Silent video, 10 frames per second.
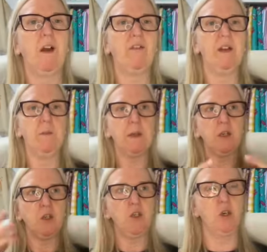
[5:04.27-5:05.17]
I feel a bit
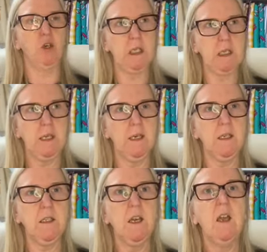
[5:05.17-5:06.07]
chunky in
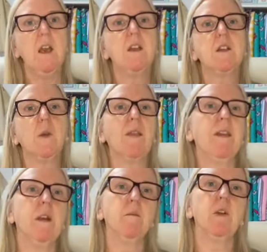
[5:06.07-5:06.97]
it. So I
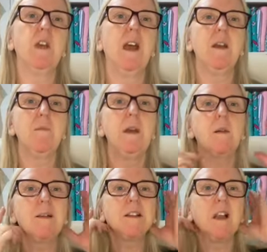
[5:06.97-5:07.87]
think I'm going to kind of make
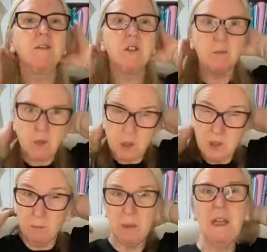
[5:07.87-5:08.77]
myself some
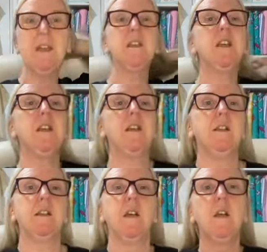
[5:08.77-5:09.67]
plain
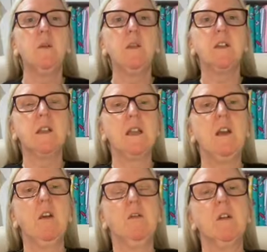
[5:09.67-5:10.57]
tees with a slightly
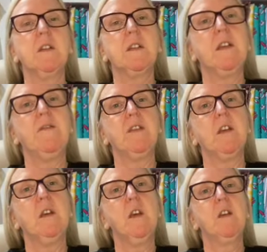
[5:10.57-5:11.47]
longer sleeve
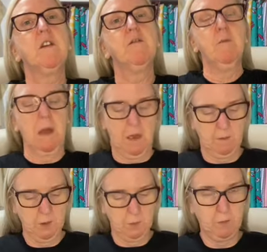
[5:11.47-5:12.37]
to cover my
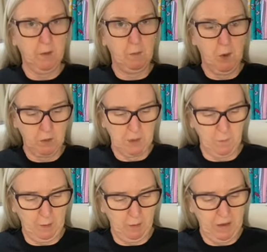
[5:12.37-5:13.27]
arms up. I'm always on
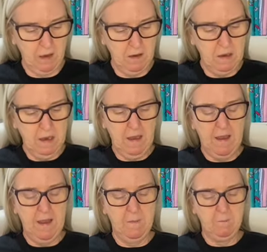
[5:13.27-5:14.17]
about that.
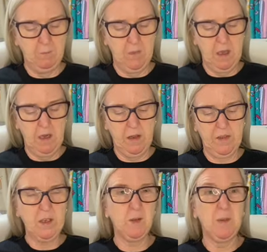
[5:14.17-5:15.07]
And I
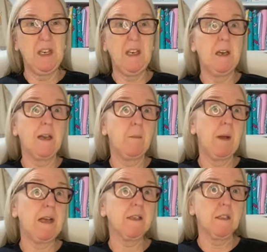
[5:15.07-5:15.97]
think something in like a
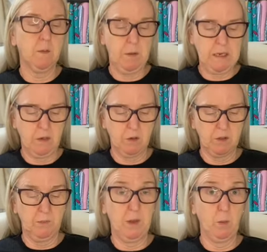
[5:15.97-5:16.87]
pastel pink or
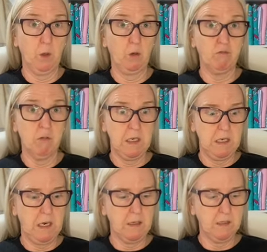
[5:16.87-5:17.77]
something would look really
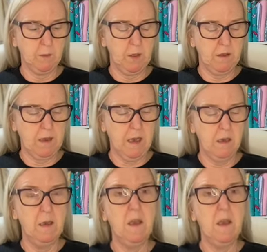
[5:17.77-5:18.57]
nice with that.